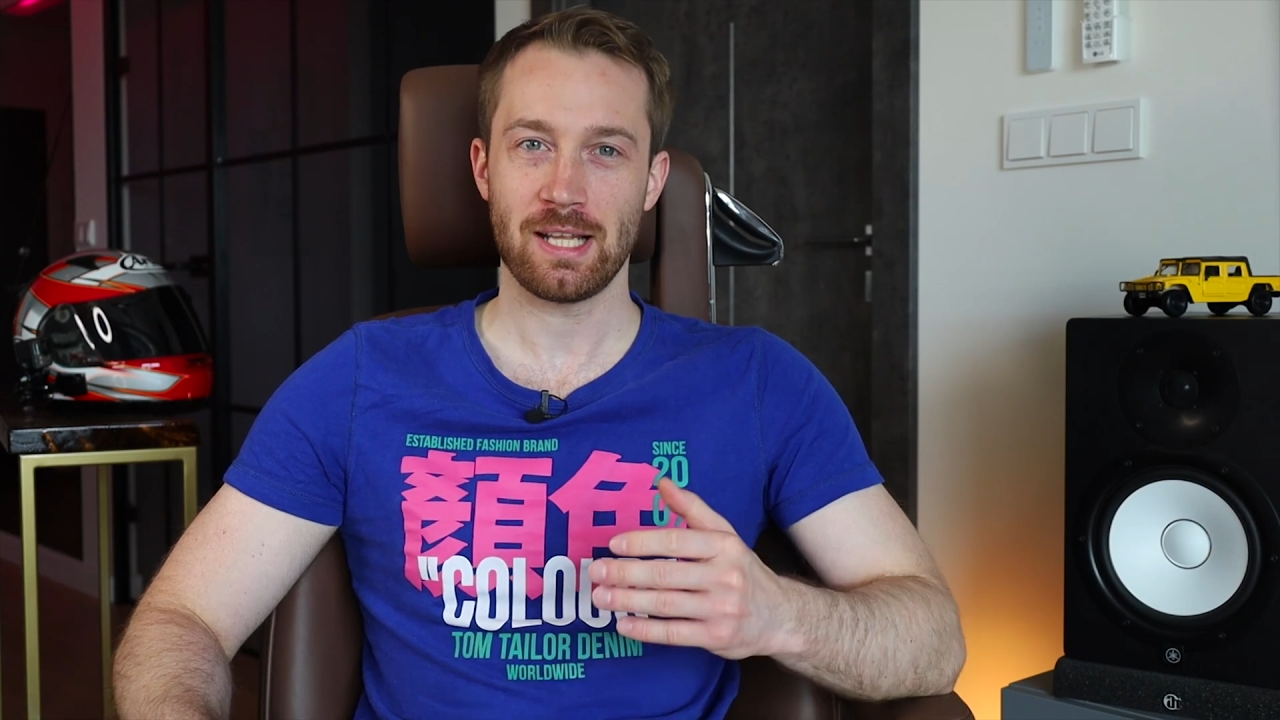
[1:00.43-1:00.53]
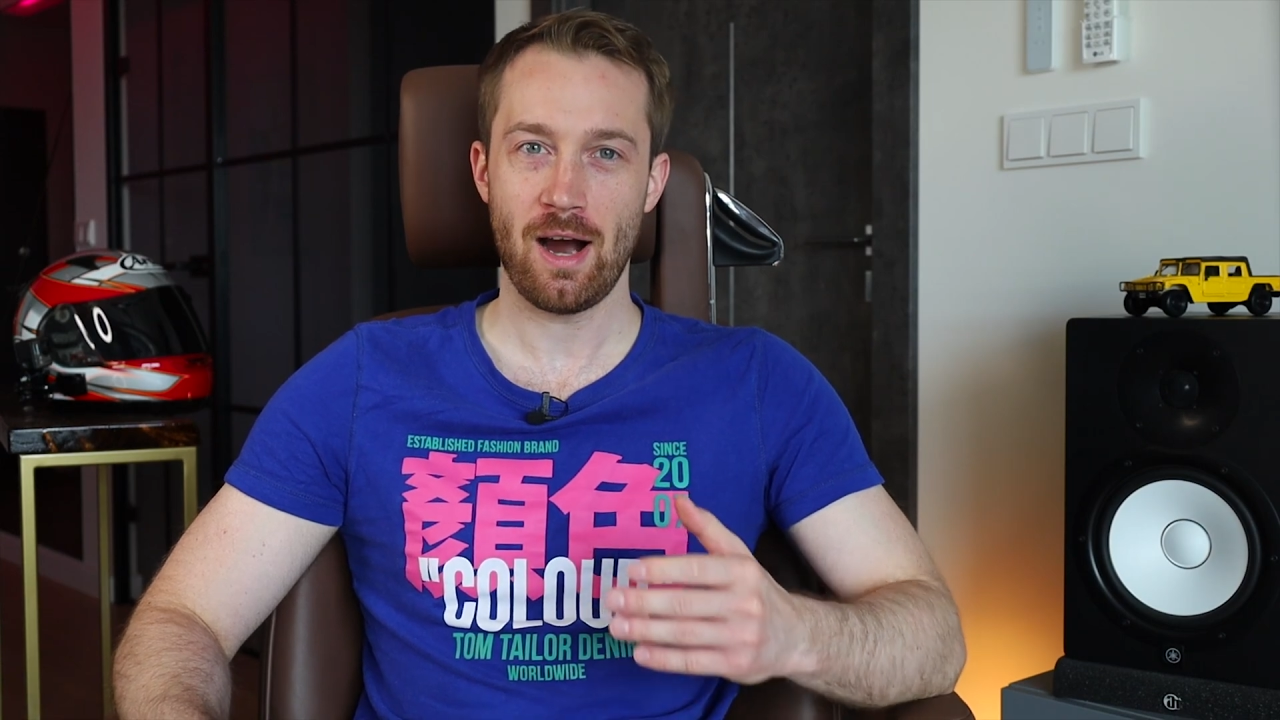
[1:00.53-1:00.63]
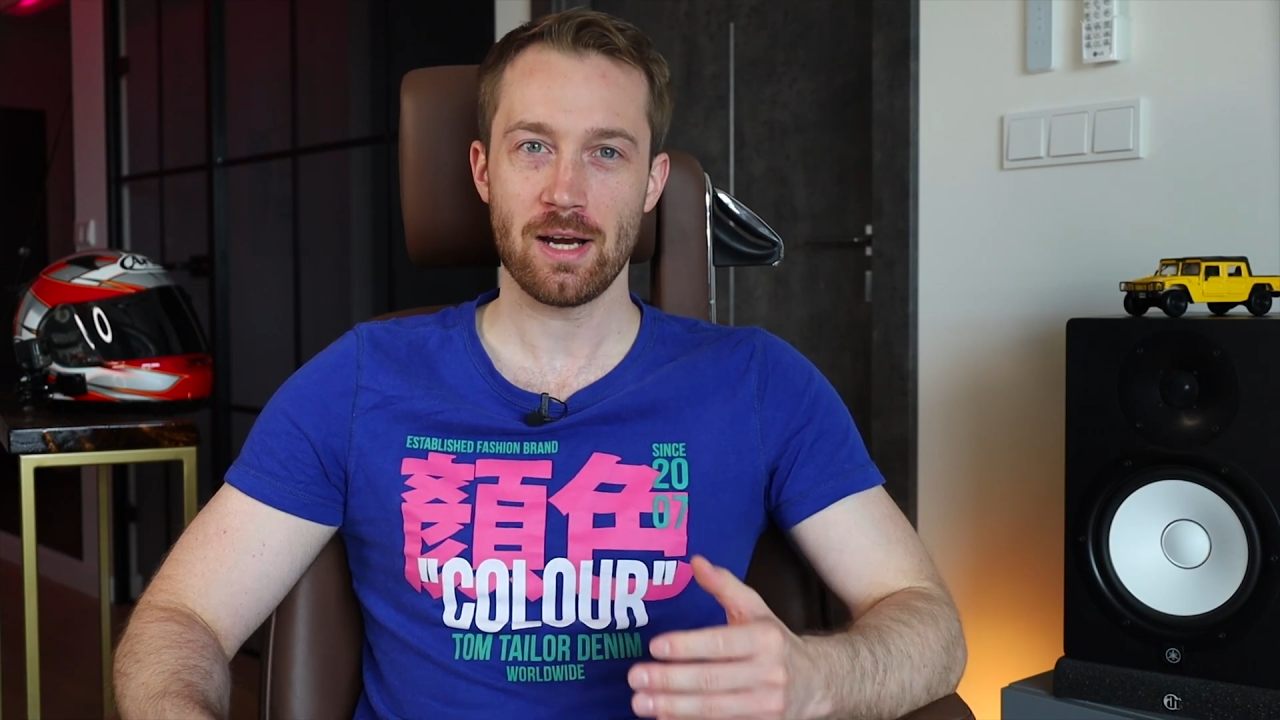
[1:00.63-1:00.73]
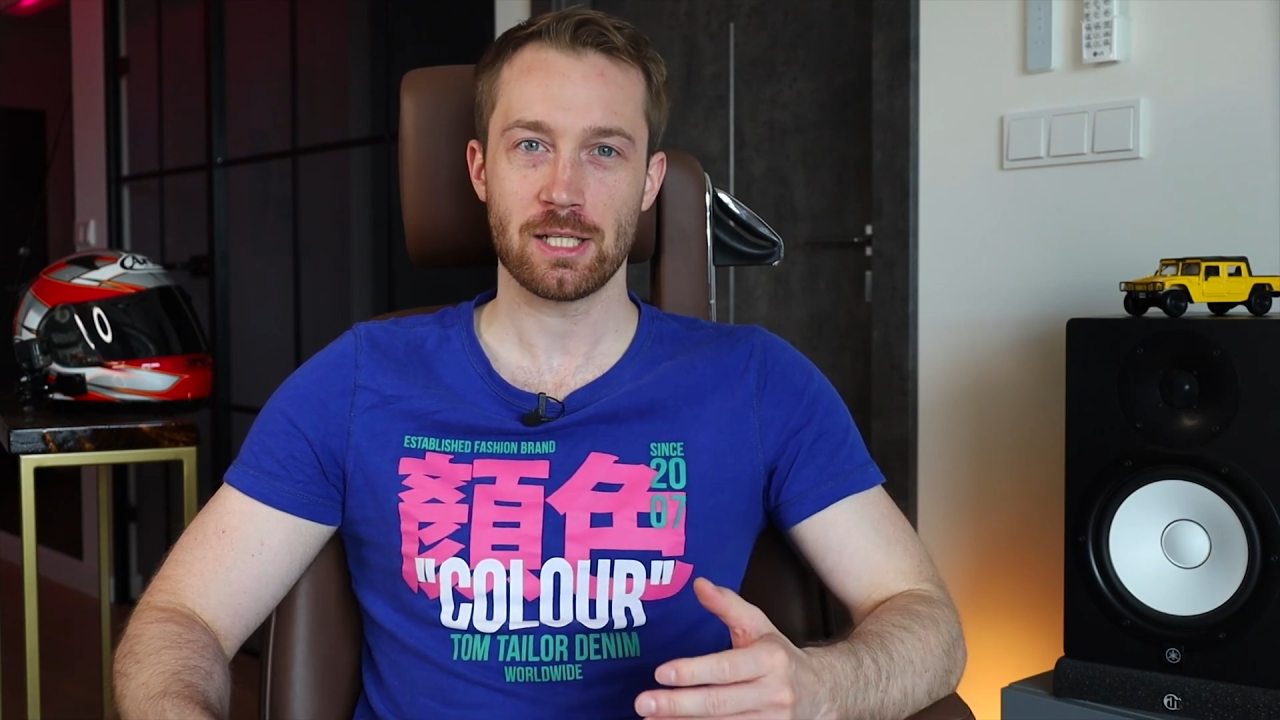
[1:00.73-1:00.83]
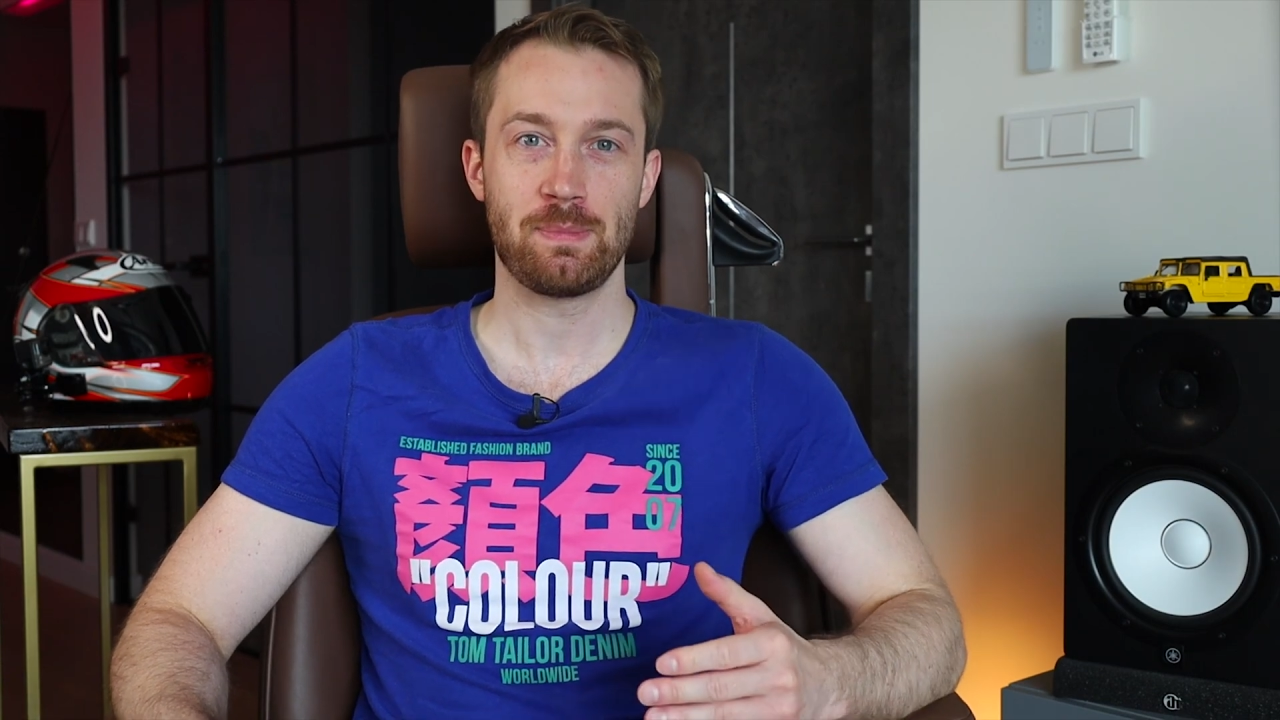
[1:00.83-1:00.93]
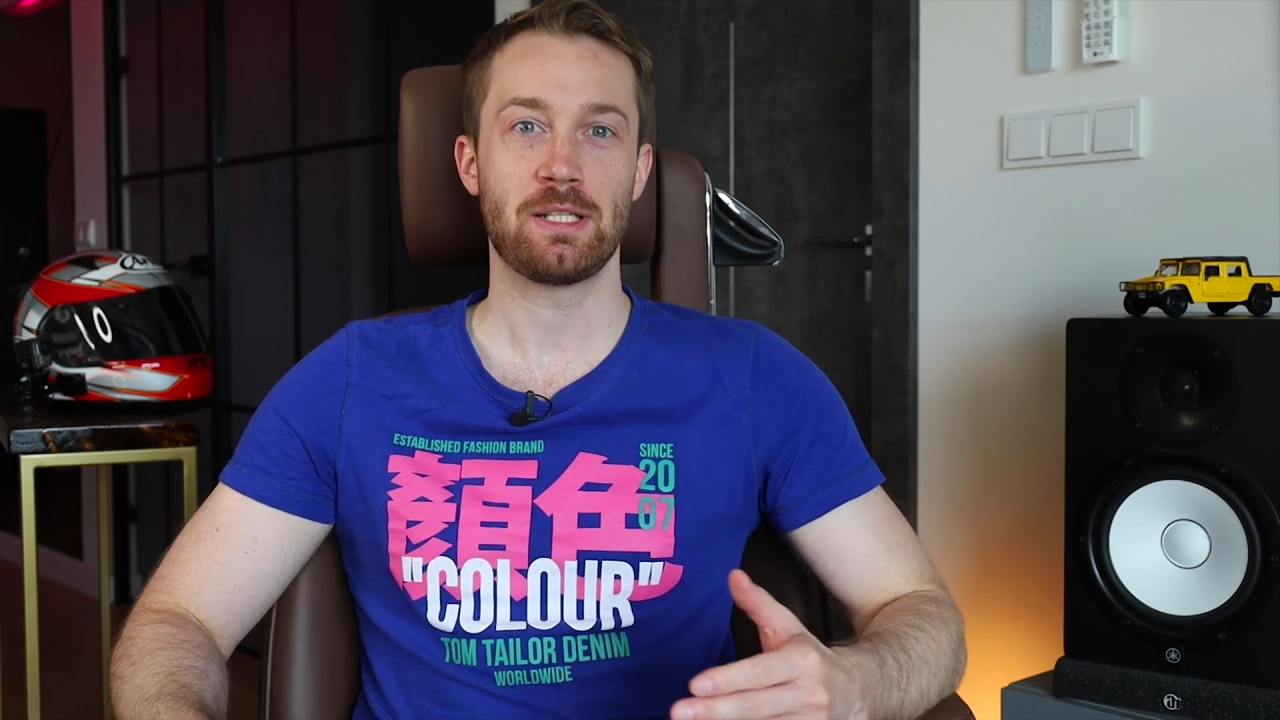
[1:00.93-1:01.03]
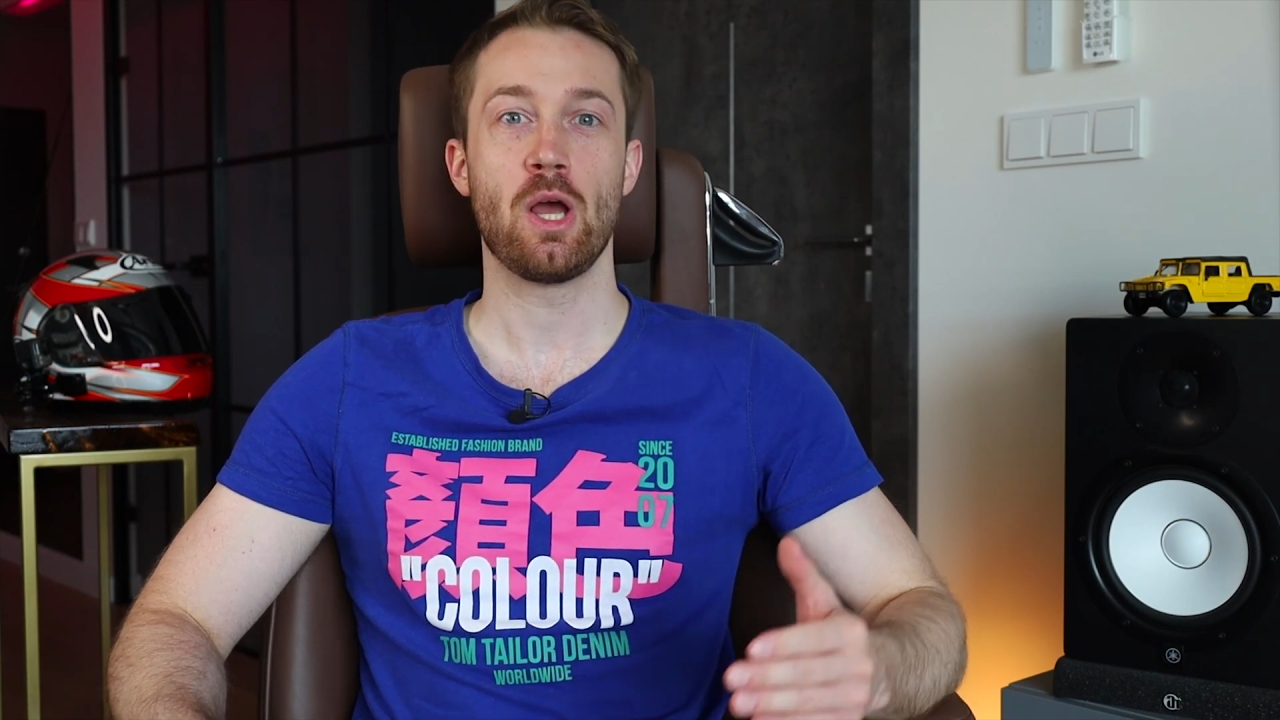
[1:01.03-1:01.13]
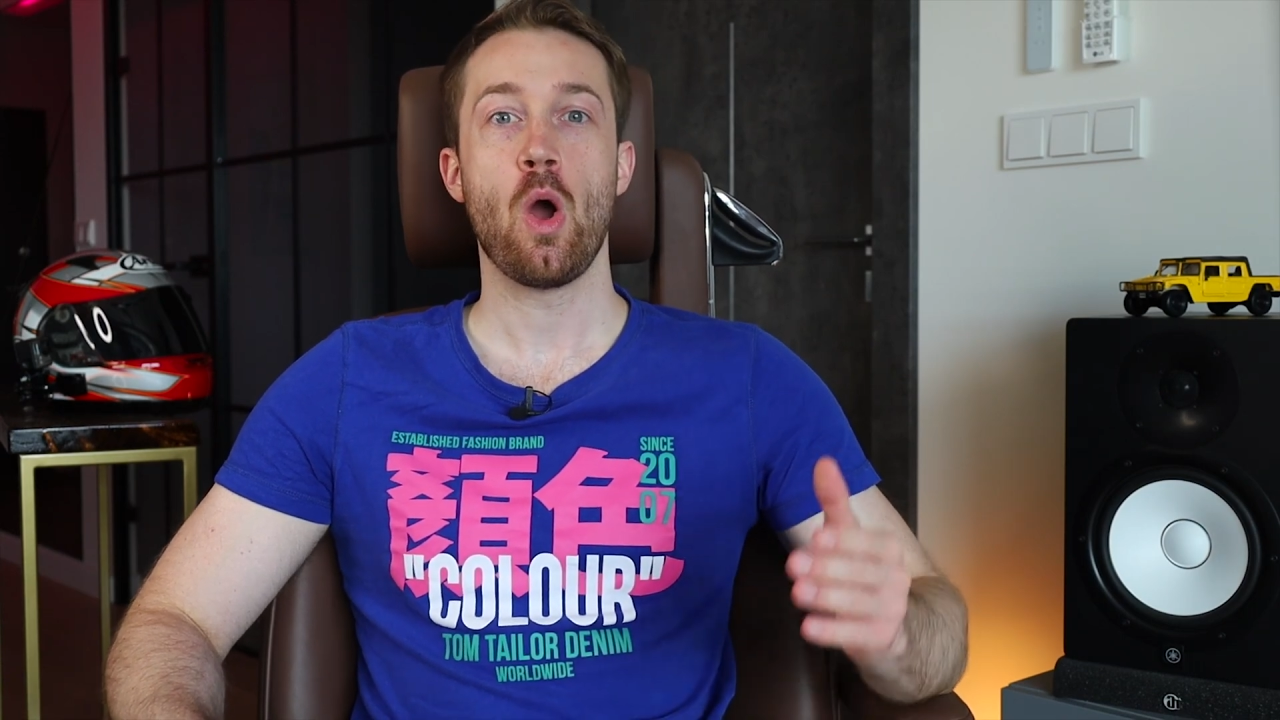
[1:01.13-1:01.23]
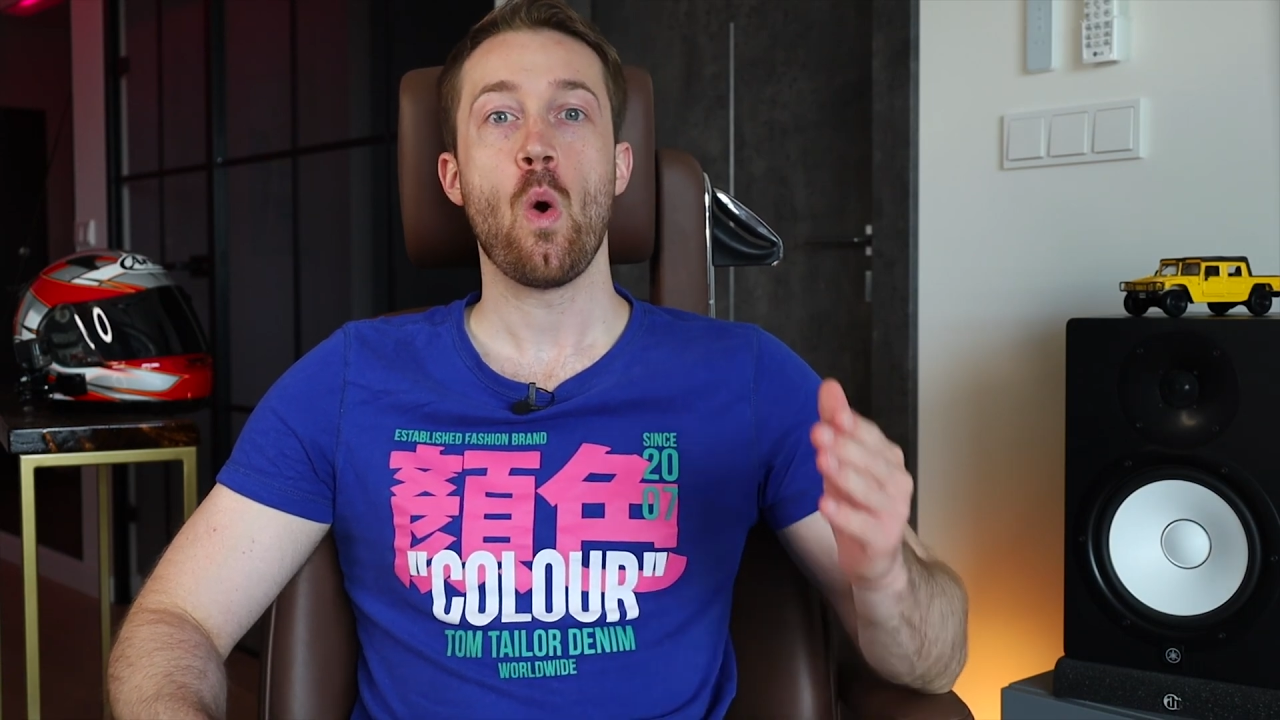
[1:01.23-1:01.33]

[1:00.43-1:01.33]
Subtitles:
at higher speeds,